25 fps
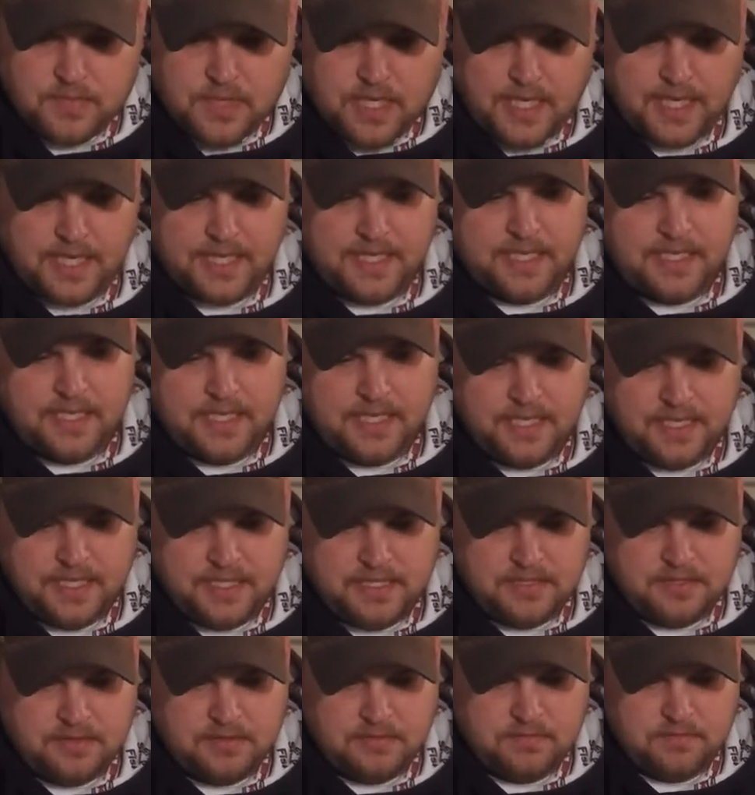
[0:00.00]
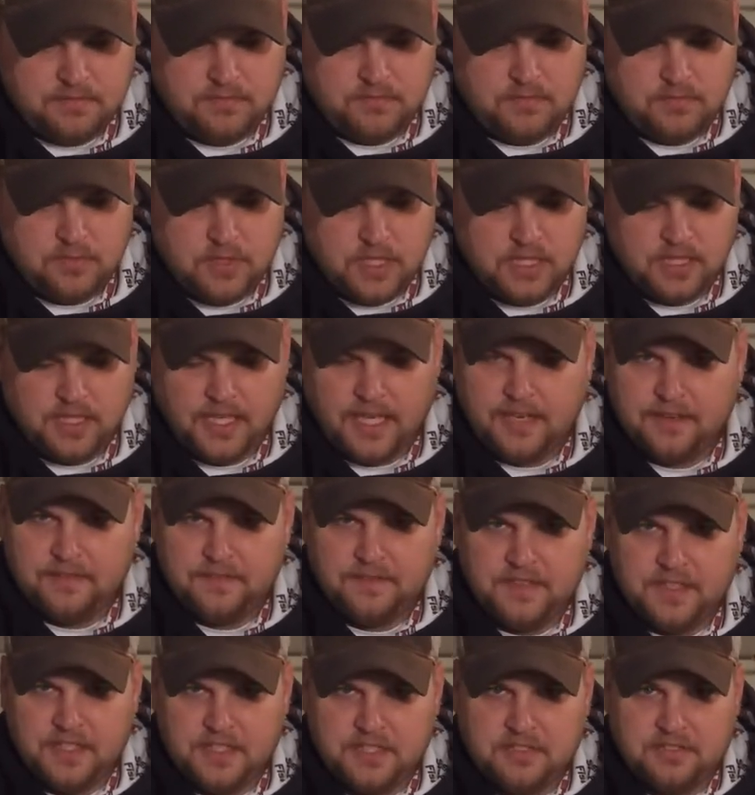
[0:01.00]
I could catch a lot
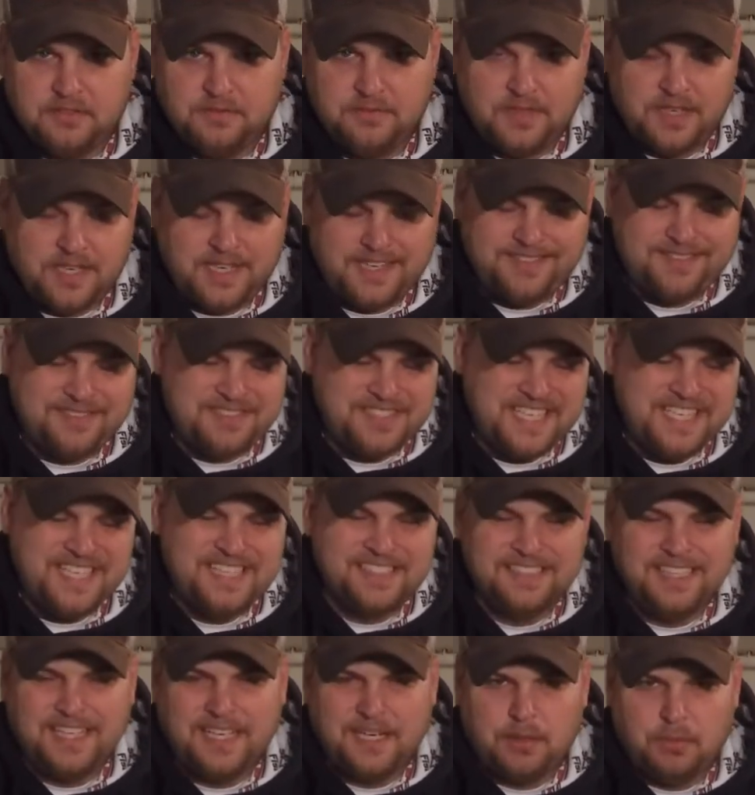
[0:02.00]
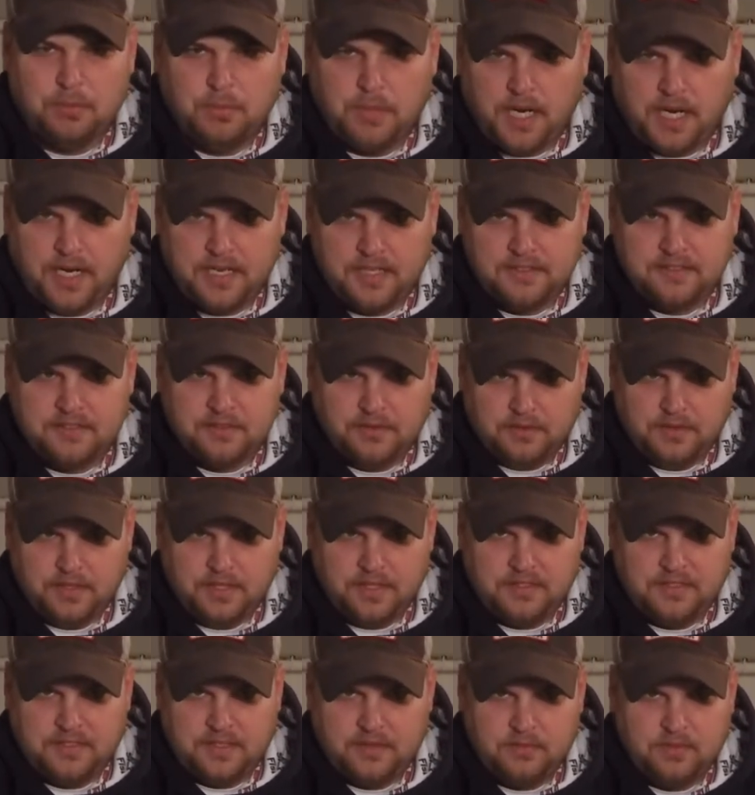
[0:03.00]
of fish, or I was getting a lot of bites on
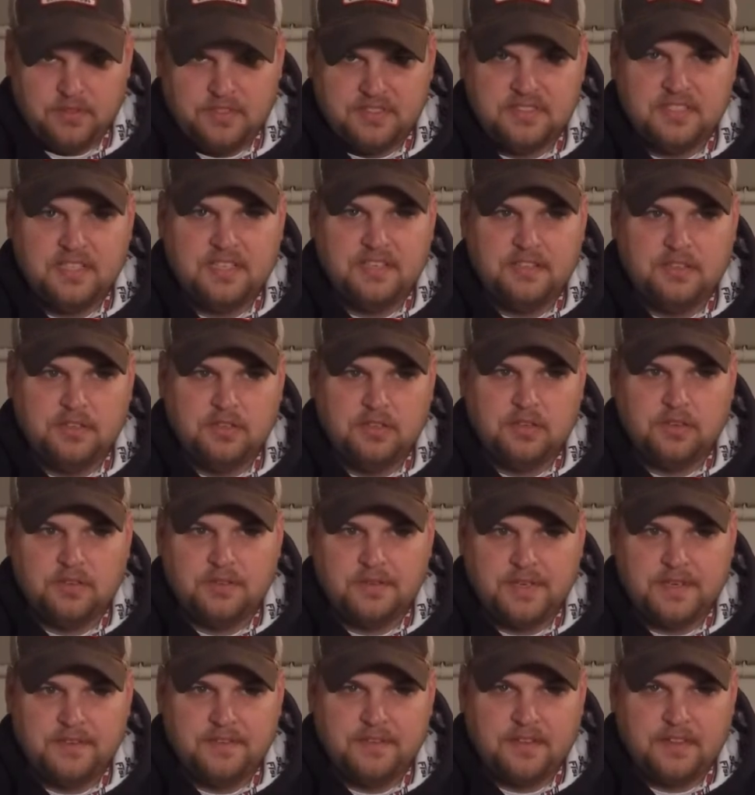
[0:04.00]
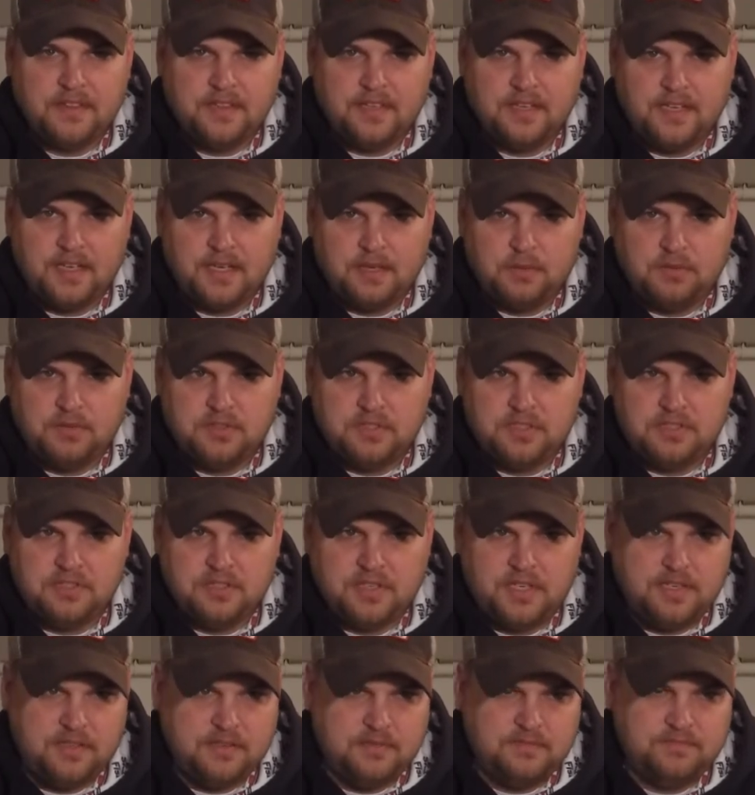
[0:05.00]
this. I wasn't setting the hook on everything. I was just
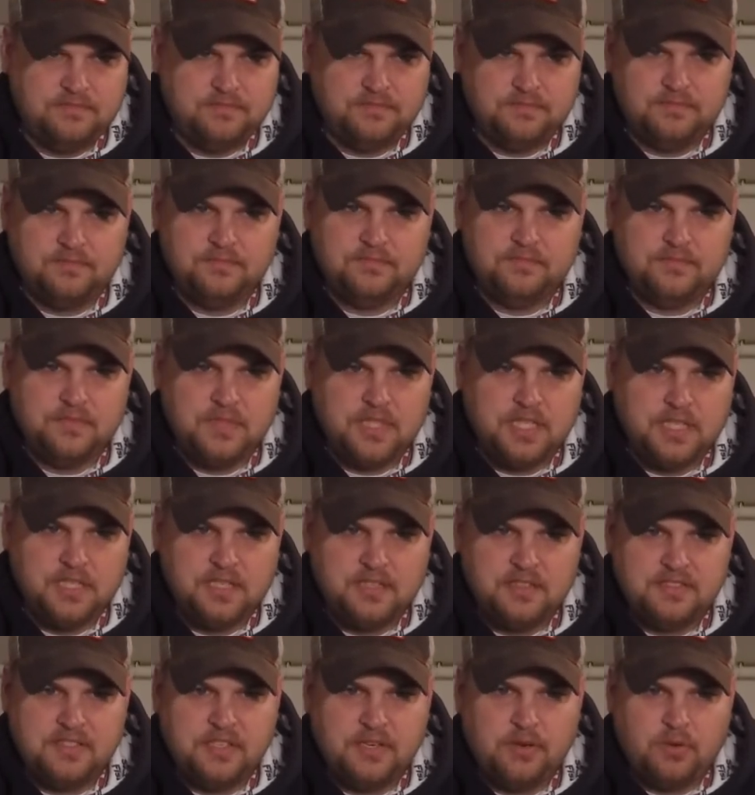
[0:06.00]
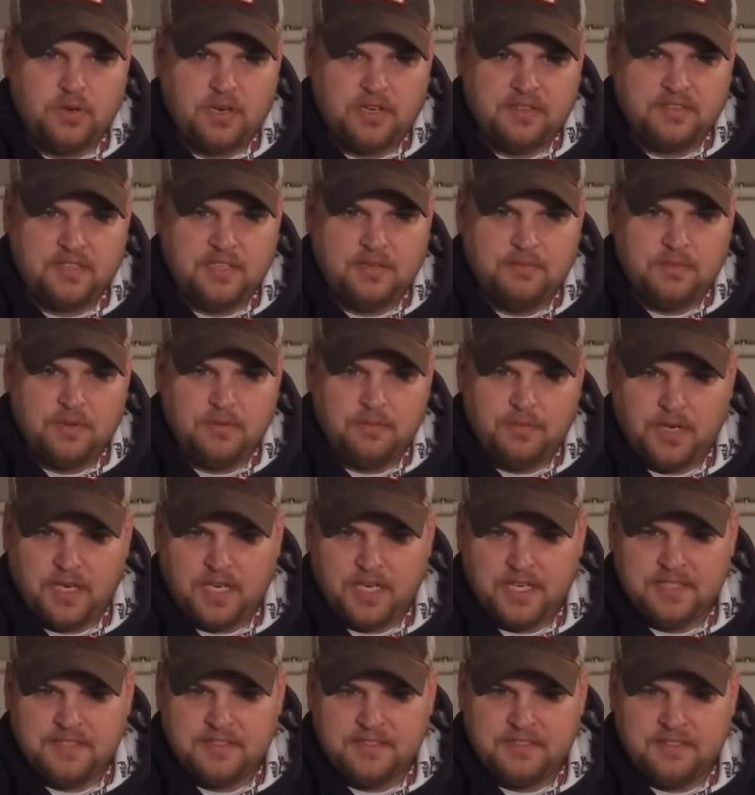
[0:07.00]
trying to see where I was getting my
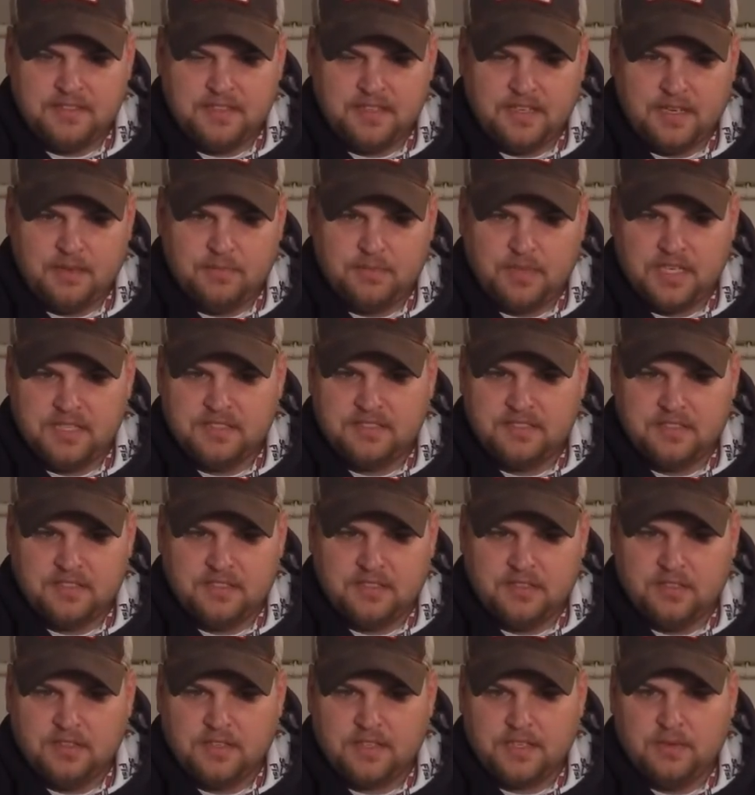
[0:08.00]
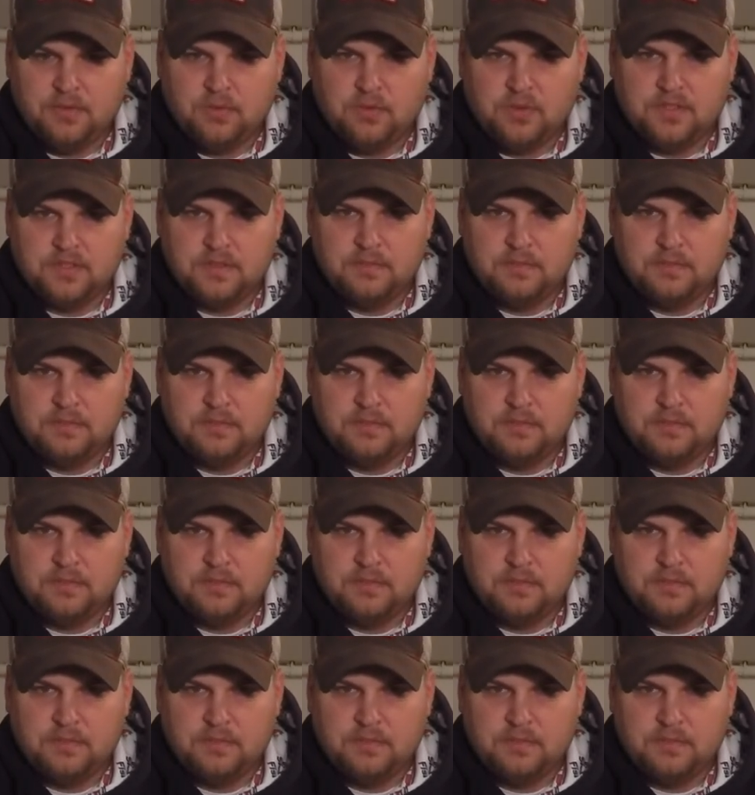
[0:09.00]
bites, and then I might set the hook in one